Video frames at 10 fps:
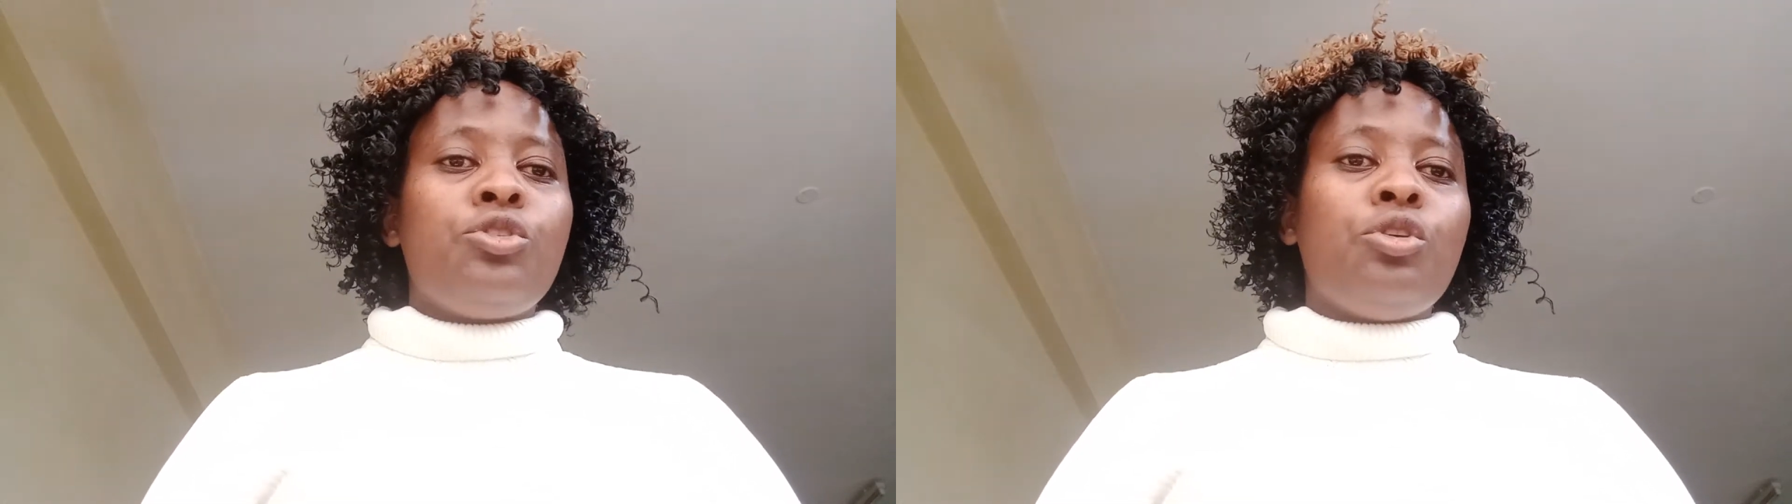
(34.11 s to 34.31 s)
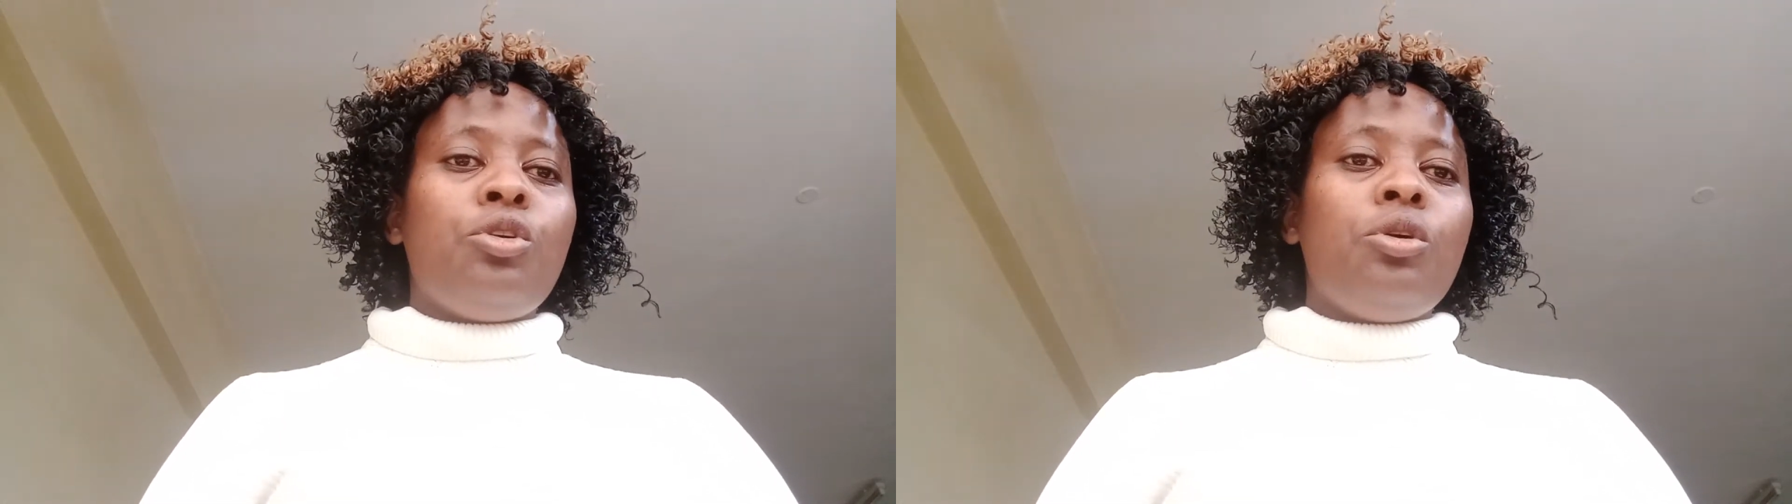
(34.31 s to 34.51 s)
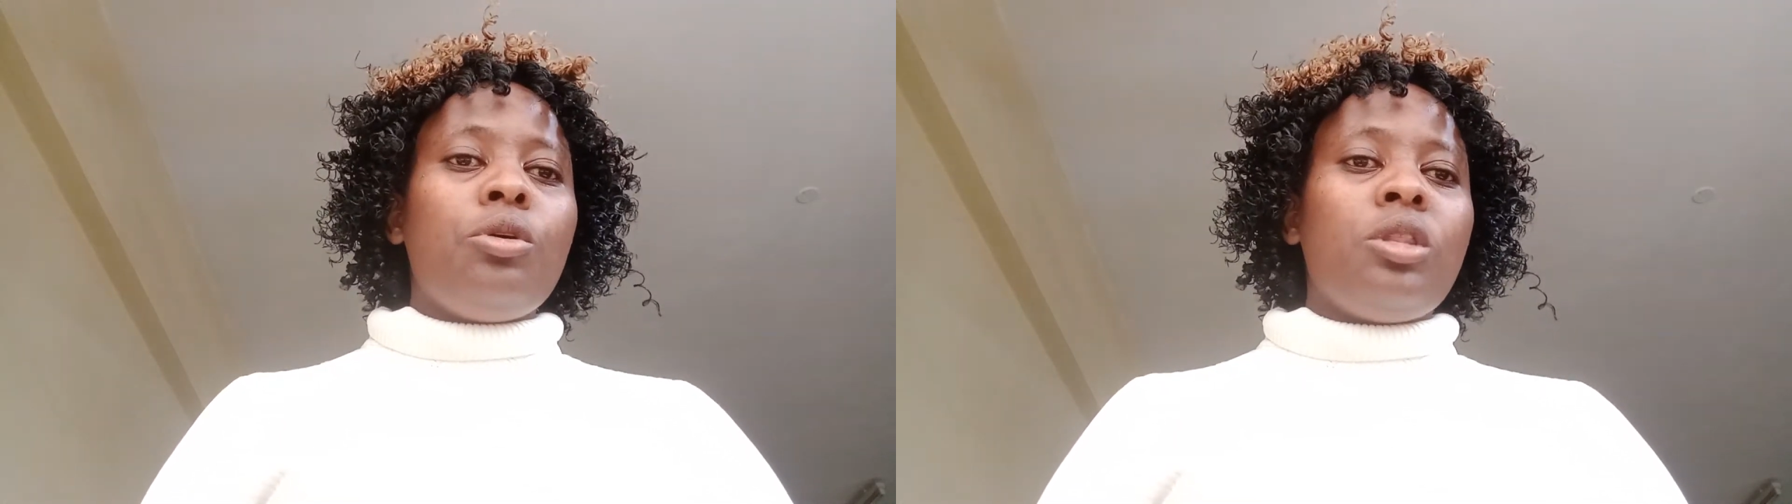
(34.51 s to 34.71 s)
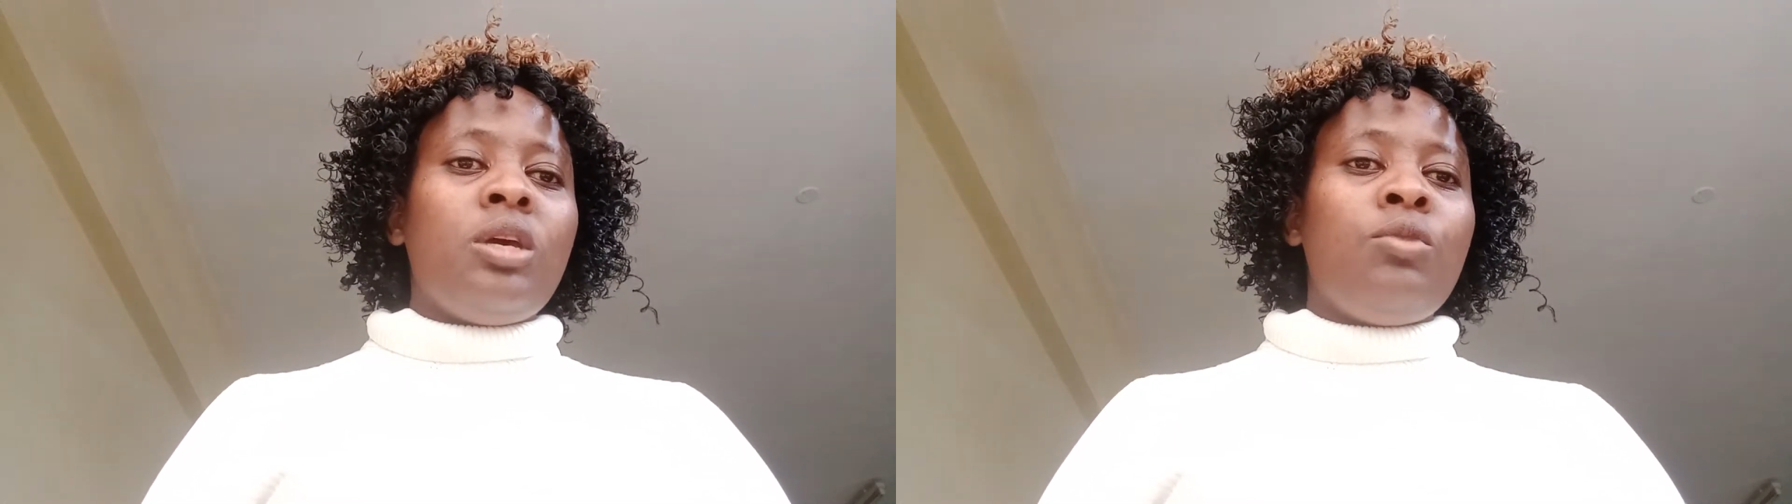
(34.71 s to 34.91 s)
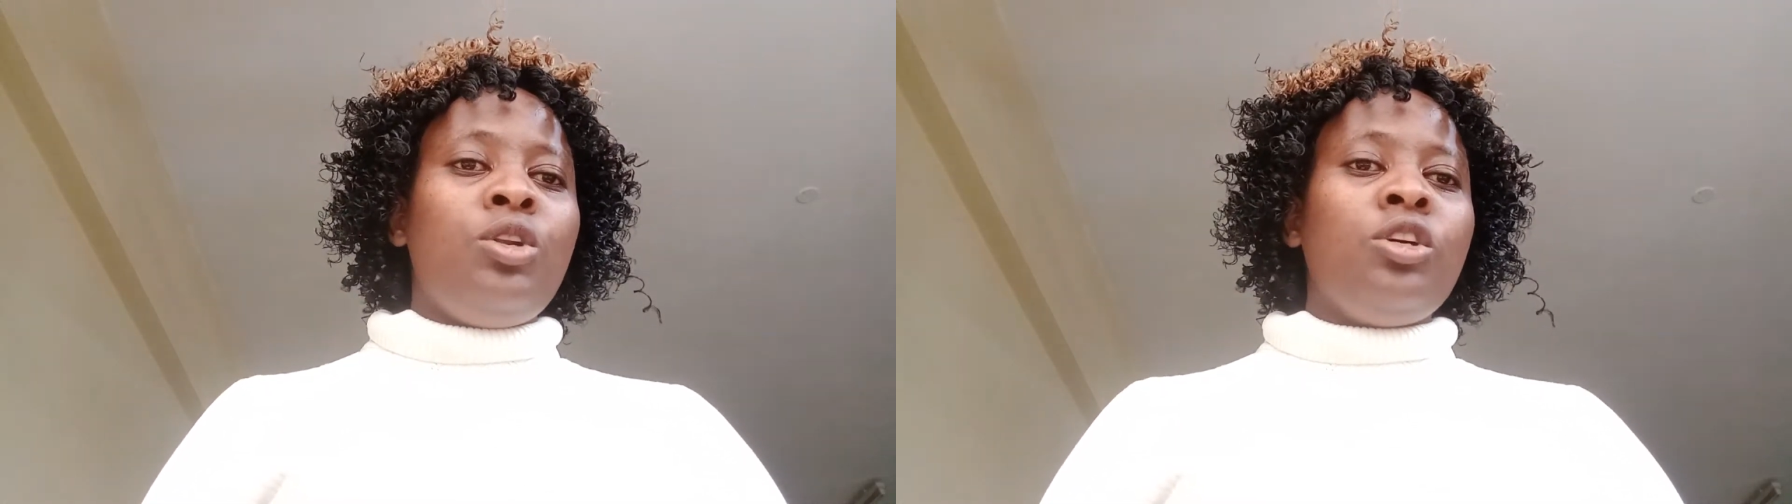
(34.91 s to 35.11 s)
so
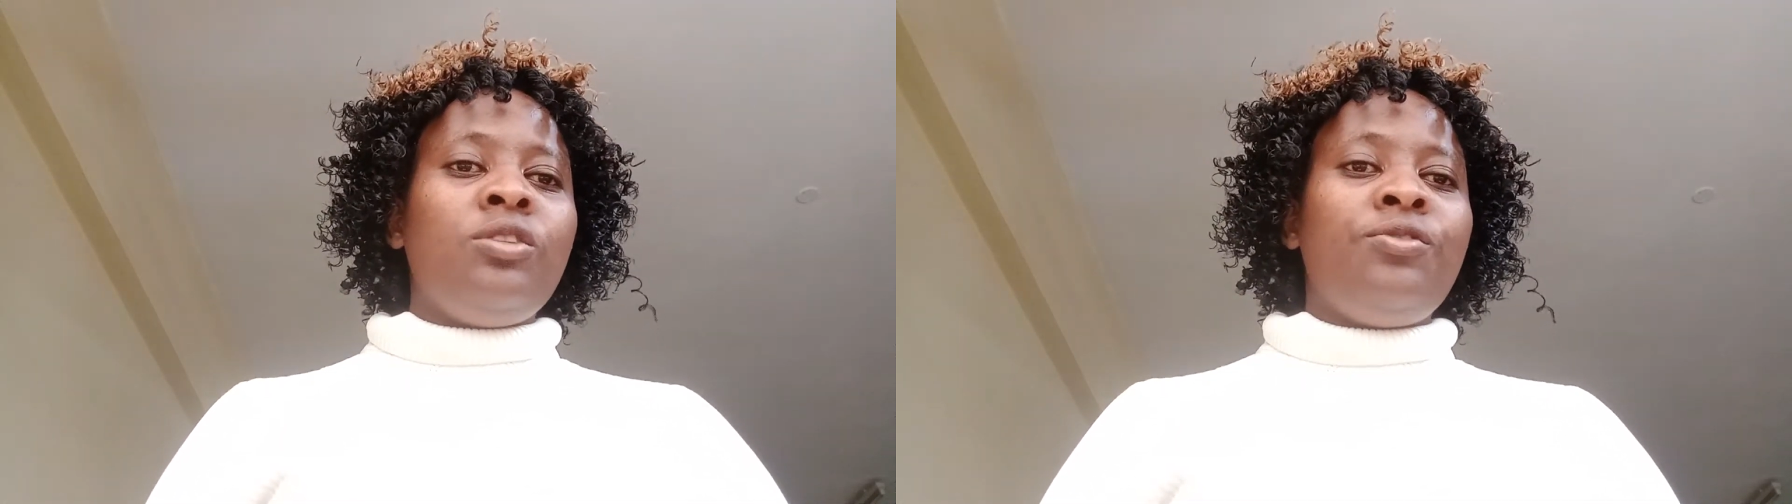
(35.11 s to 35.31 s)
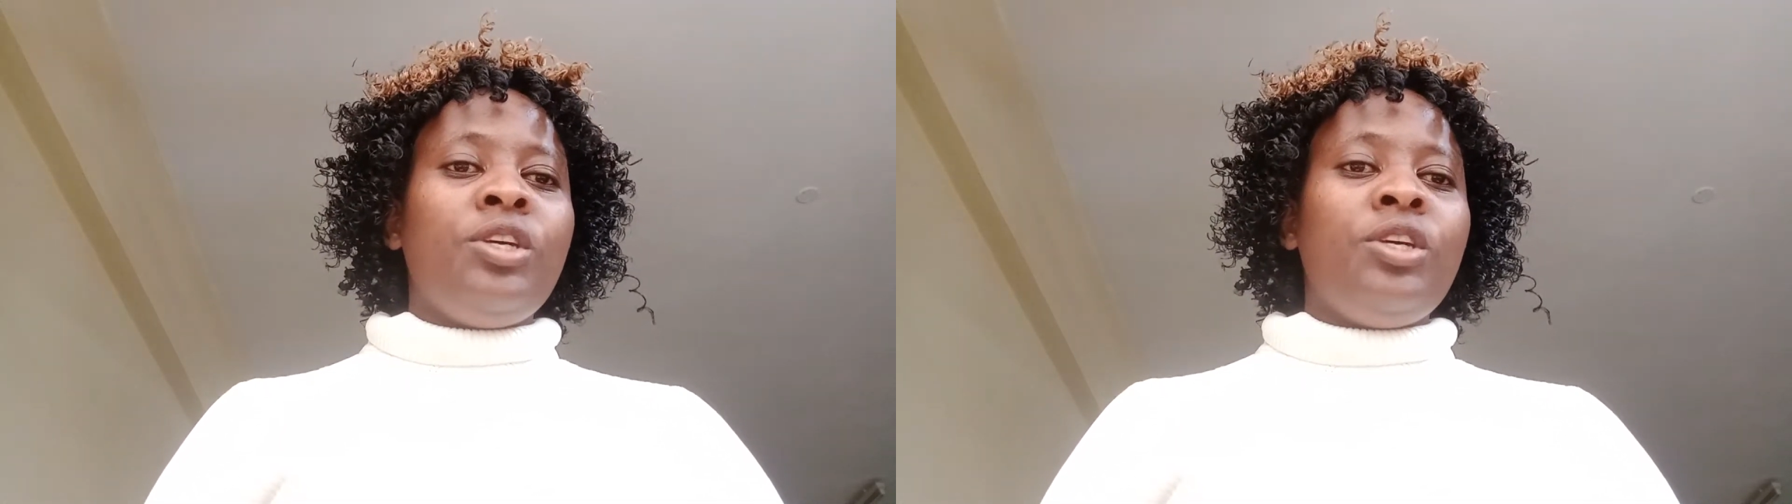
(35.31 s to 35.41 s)
they will not